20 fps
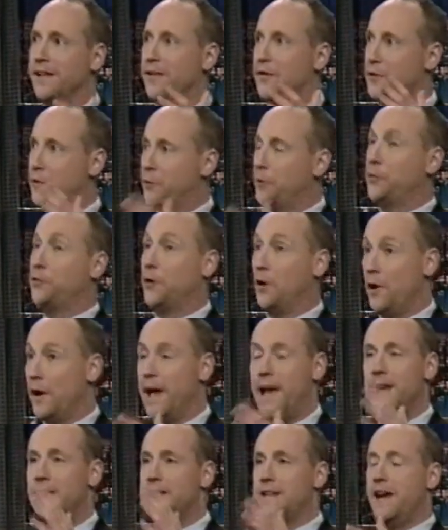it's a true story,
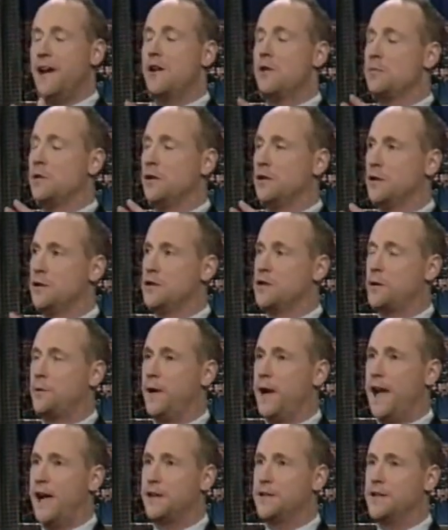I had a terrible allergic
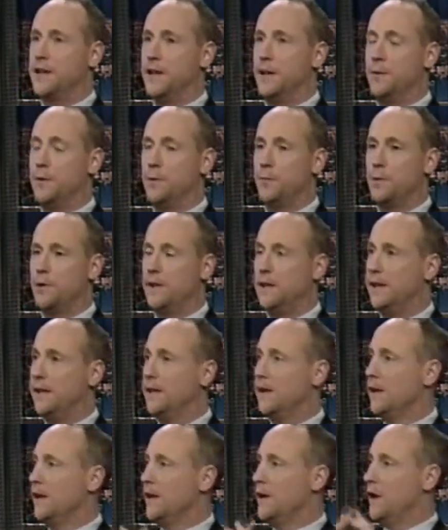reaction, and it went
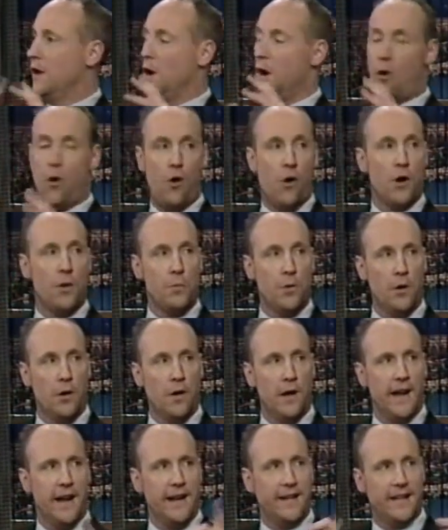really
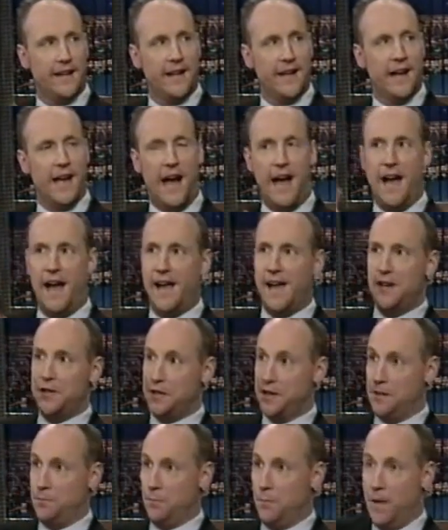horrible, and I I
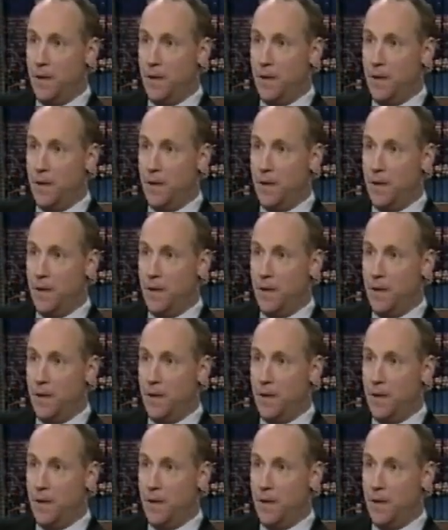actually I